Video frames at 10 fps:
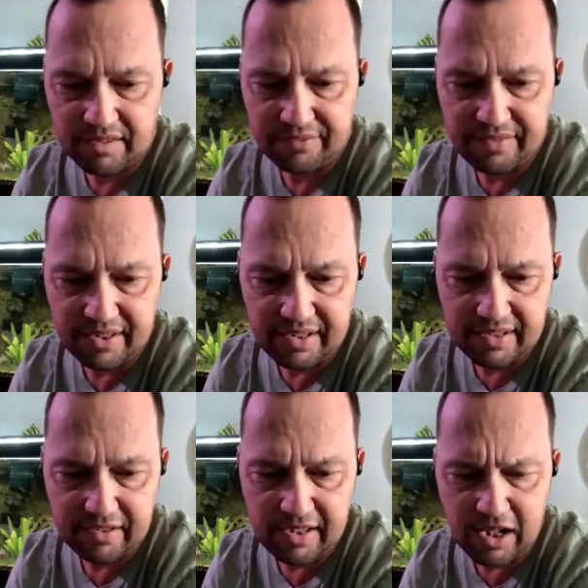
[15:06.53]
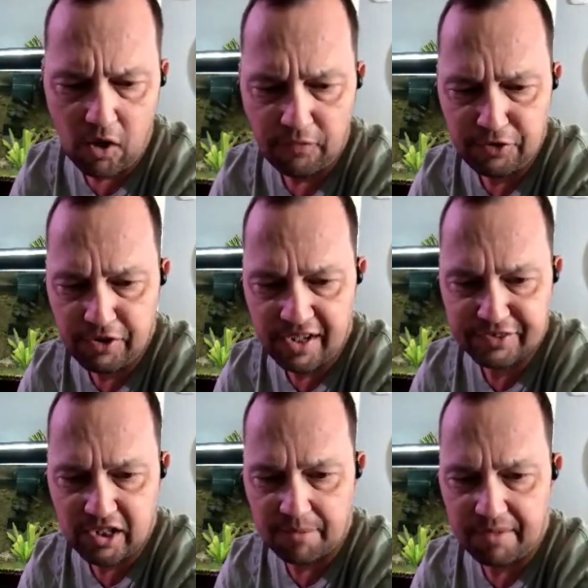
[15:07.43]
Hopefully you guys
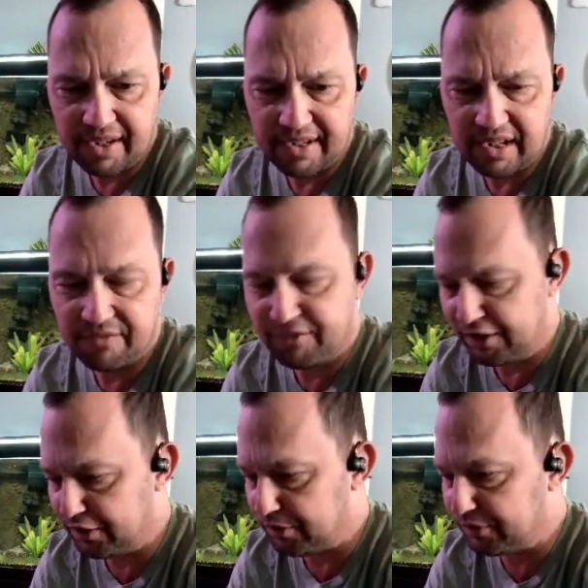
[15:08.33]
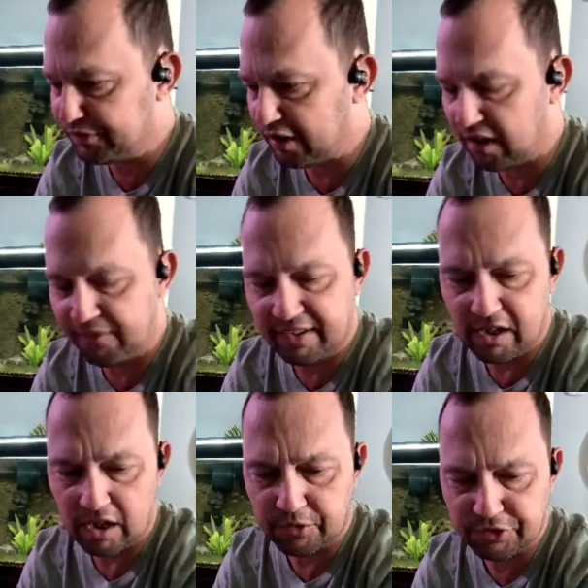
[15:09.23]
caught my videos on the
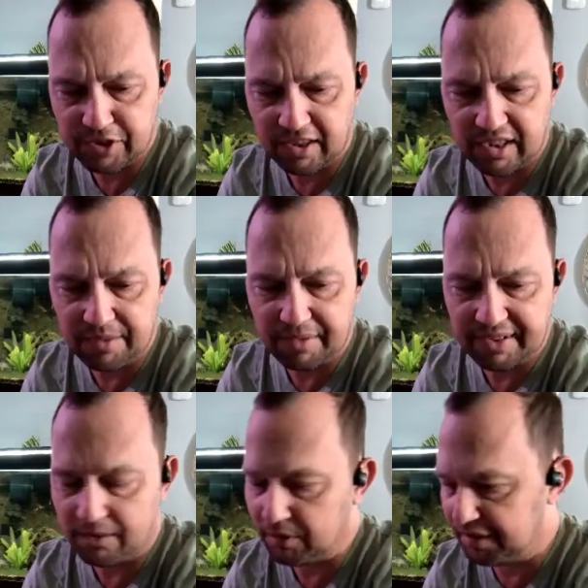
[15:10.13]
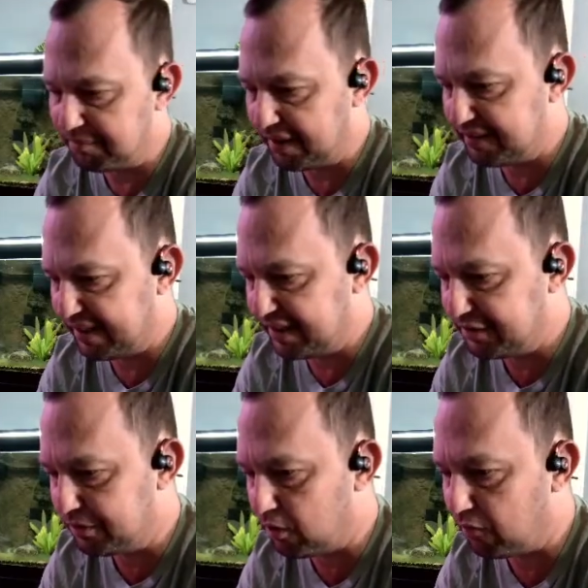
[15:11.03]
Aquashella, my day 1 and my day
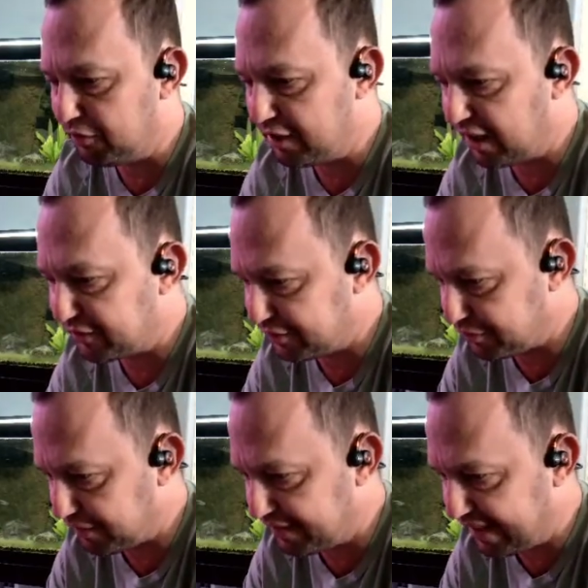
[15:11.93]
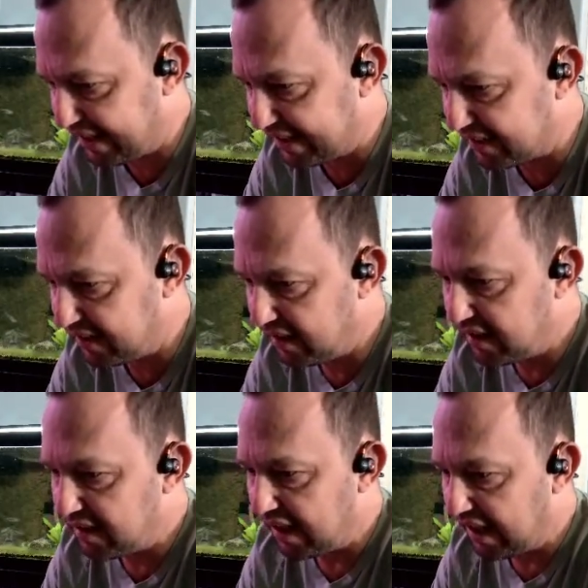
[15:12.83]
2. Hopefully you guys enjoyed that.
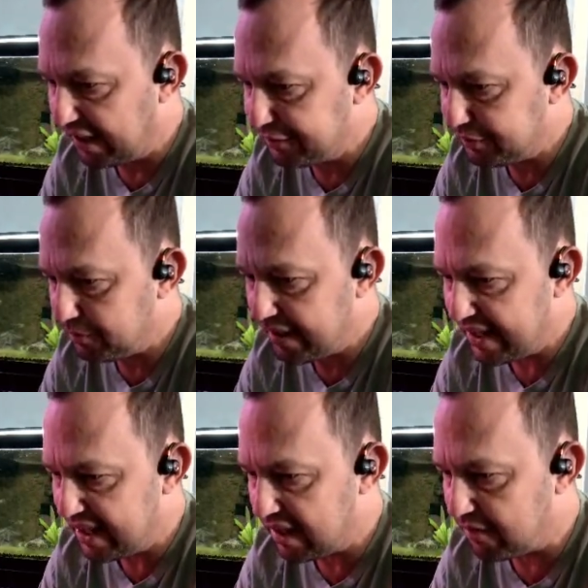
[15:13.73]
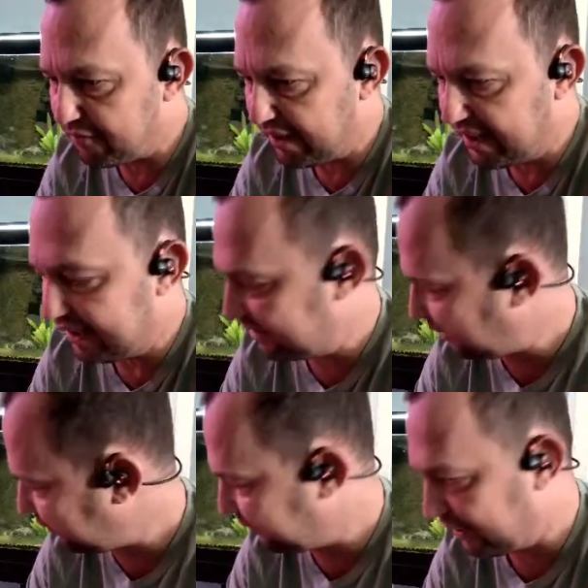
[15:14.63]
I do have
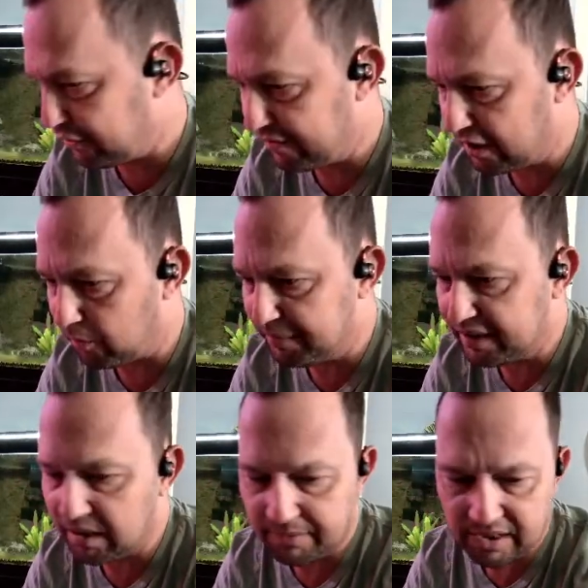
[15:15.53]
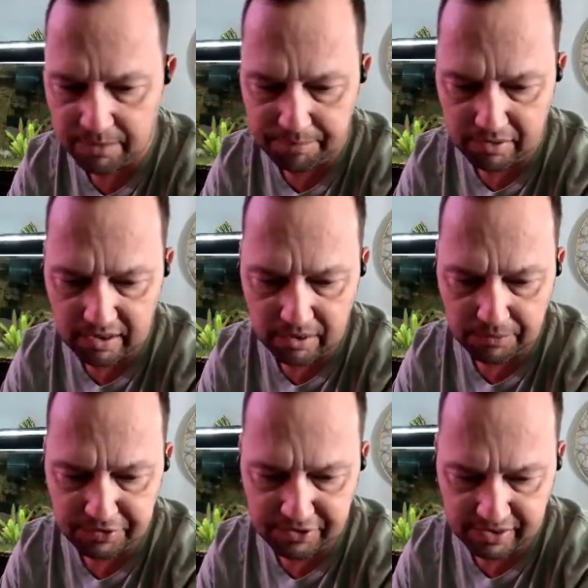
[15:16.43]
another video that'll be coming up,
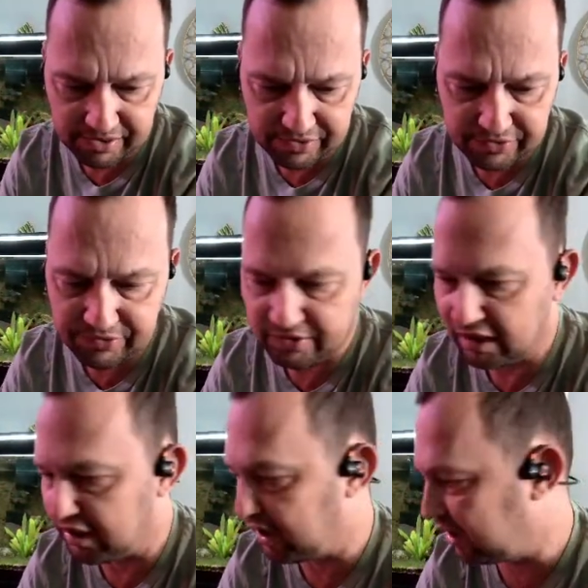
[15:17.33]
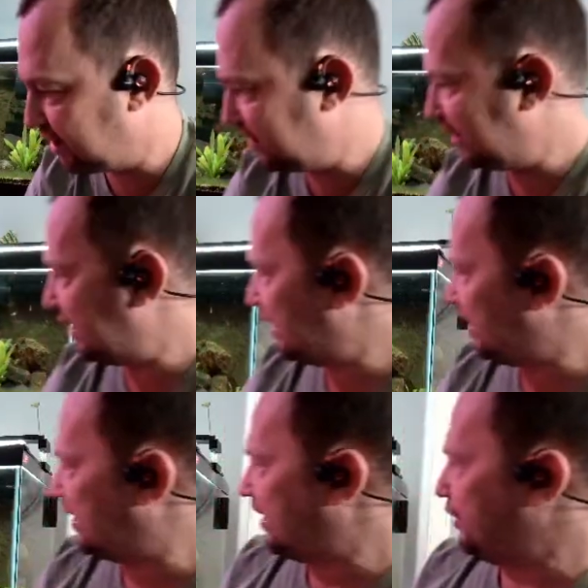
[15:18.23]
which is on
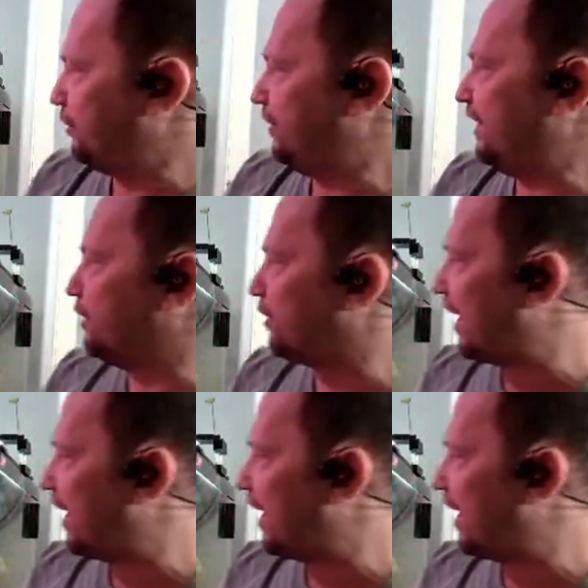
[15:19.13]
a new heater I